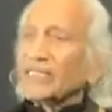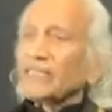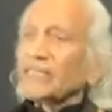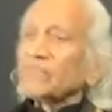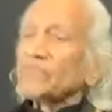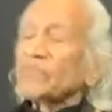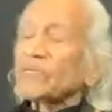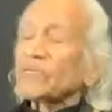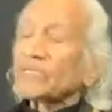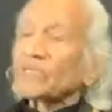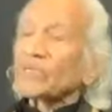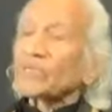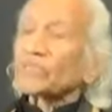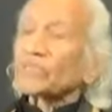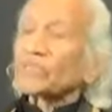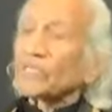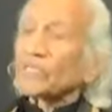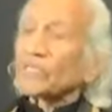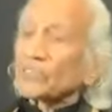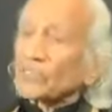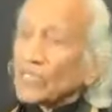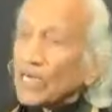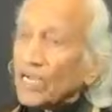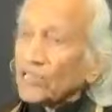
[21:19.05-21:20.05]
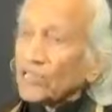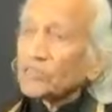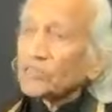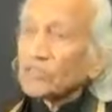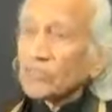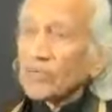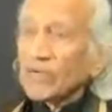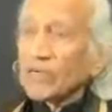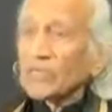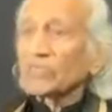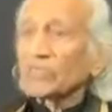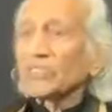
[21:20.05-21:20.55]
because it
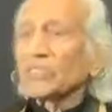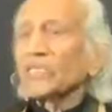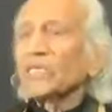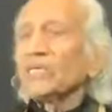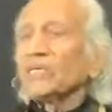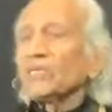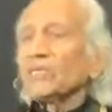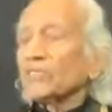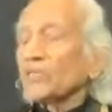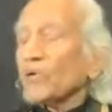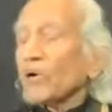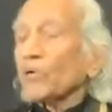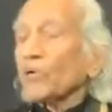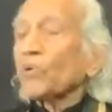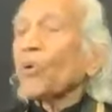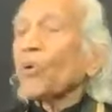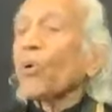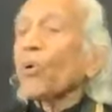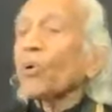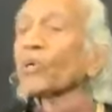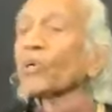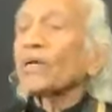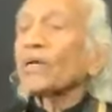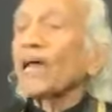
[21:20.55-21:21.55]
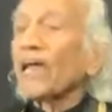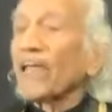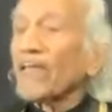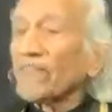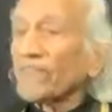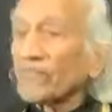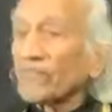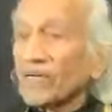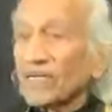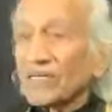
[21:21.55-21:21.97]
transforms your whole life,